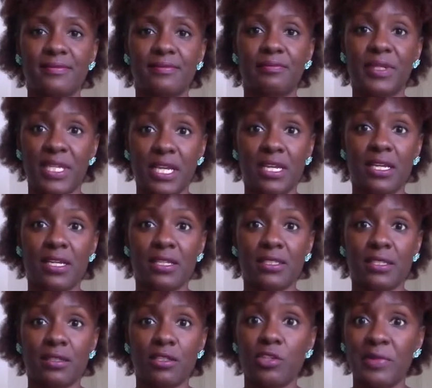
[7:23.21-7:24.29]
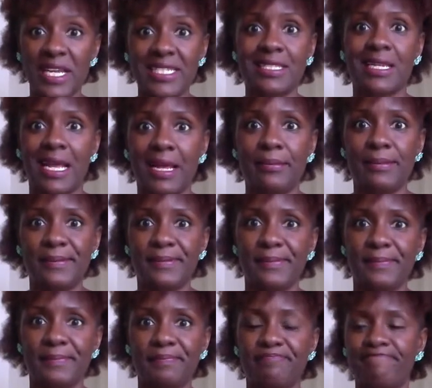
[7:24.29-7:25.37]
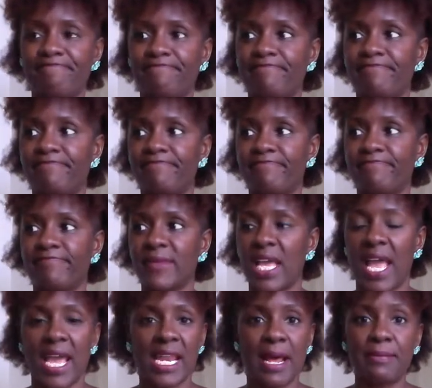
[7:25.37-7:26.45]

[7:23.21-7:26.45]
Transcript: Because you messed it up. And